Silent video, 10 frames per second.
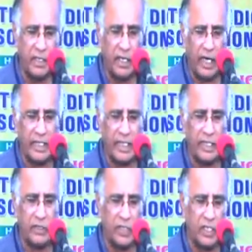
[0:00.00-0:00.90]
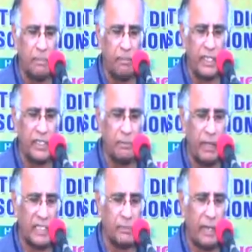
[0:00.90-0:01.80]
and then a 3rd pin is
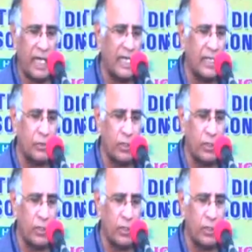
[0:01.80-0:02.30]
passed parallel to the